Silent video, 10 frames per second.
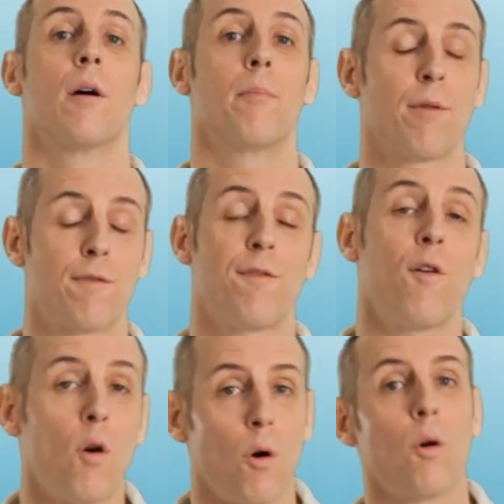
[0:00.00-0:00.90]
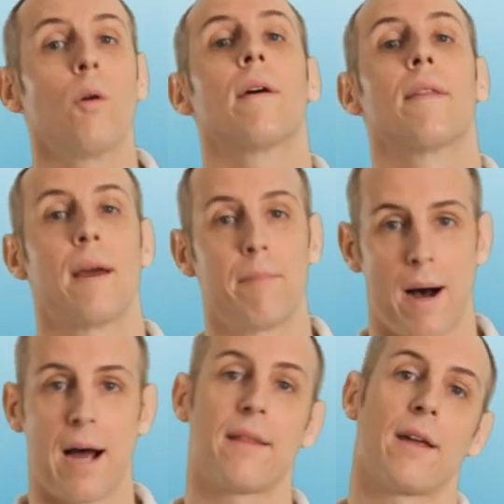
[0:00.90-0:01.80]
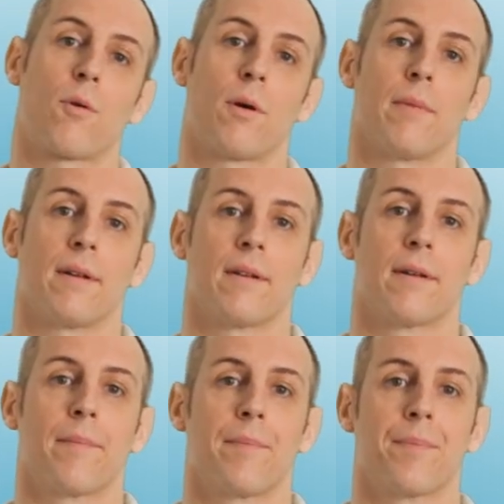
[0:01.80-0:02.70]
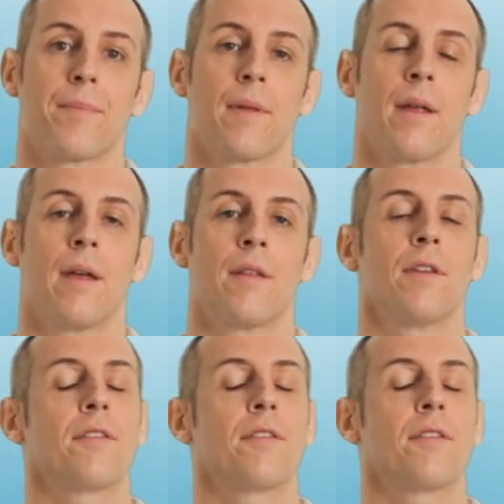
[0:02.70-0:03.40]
before they buy the equipment. This